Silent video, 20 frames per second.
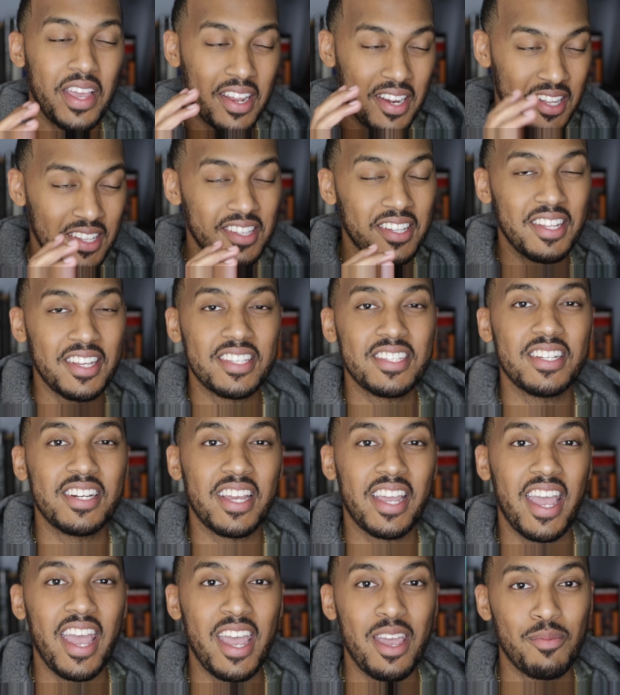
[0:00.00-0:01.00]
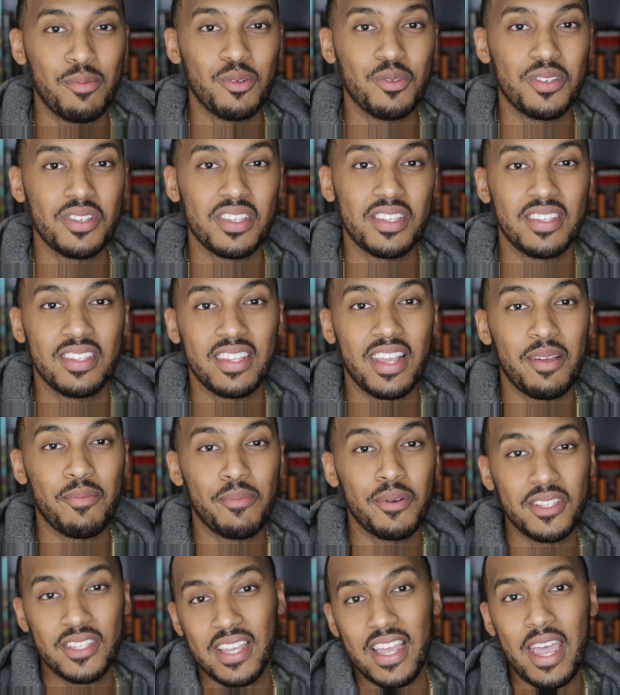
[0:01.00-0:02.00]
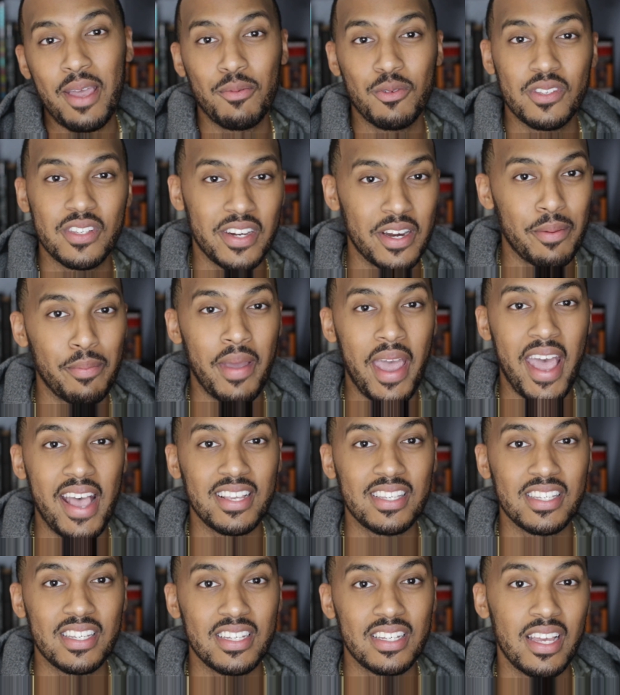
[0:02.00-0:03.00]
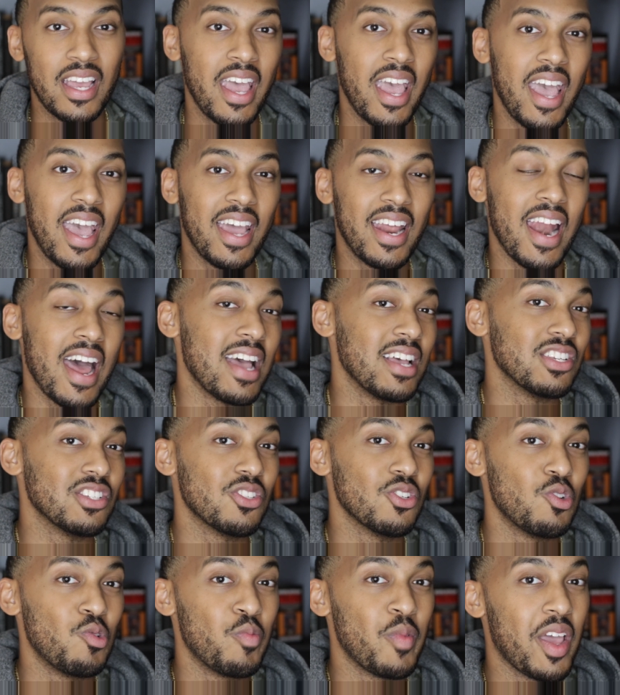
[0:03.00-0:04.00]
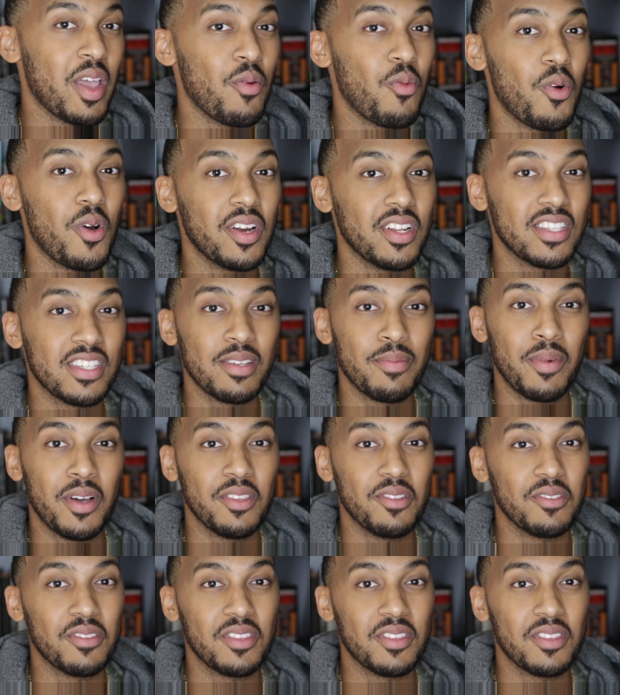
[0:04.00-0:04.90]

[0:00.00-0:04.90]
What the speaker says: clicked the link to the cables, they put the cables in their basket, and I assume they wanted some other